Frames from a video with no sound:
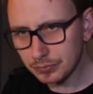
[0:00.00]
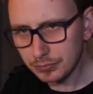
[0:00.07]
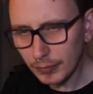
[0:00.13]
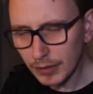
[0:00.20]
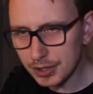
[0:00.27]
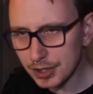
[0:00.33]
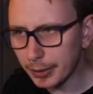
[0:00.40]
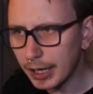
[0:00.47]

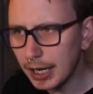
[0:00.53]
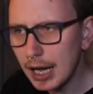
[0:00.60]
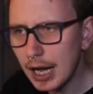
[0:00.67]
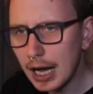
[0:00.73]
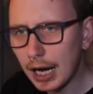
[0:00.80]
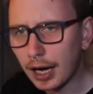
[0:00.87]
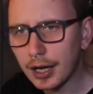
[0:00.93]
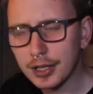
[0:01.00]
So,
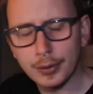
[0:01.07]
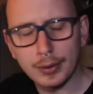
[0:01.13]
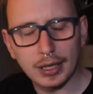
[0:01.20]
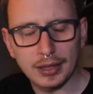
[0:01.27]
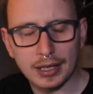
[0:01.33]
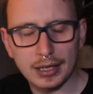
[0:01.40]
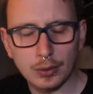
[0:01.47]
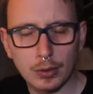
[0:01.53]
arguing
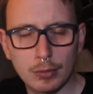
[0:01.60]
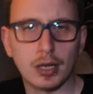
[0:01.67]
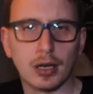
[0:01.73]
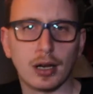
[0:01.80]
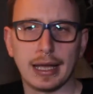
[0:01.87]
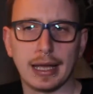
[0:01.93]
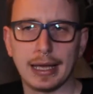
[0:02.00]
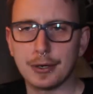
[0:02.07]
that women are
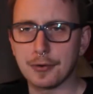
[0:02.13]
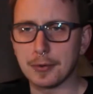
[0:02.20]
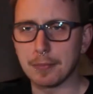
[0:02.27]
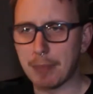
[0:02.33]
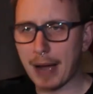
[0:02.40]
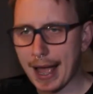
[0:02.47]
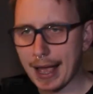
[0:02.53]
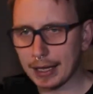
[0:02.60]
held
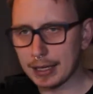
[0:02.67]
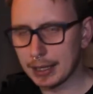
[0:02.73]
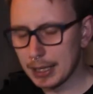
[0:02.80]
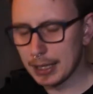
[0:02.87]
back